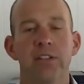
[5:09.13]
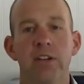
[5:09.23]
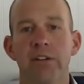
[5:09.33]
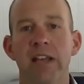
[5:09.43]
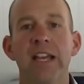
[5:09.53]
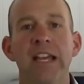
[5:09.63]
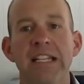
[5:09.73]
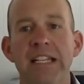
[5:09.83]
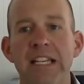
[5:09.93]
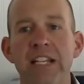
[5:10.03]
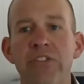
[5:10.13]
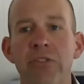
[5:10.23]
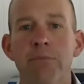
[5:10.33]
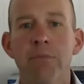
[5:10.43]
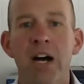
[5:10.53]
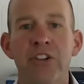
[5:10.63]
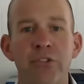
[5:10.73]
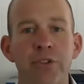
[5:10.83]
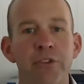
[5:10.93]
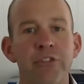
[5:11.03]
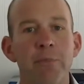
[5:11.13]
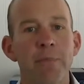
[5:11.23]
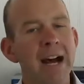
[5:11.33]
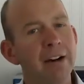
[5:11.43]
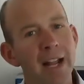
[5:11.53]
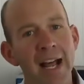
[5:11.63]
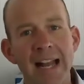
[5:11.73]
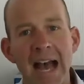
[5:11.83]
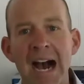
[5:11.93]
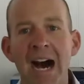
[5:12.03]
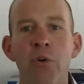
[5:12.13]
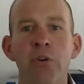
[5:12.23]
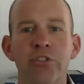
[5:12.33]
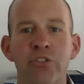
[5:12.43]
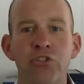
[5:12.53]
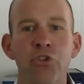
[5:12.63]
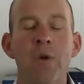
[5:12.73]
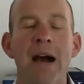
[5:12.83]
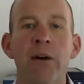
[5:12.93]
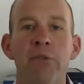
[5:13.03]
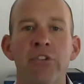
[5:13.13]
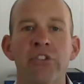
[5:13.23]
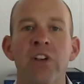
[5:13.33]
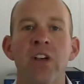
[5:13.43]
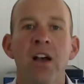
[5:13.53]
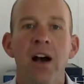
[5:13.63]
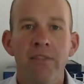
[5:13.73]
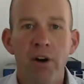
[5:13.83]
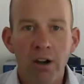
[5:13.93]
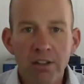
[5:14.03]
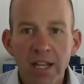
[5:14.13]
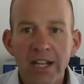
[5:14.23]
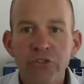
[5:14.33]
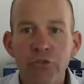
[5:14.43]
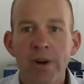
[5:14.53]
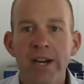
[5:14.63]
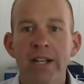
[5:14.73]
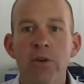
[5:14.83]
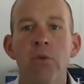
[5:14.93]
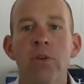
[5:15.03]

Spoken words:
Okay, in each module, there's about an hour to 2 hours of online training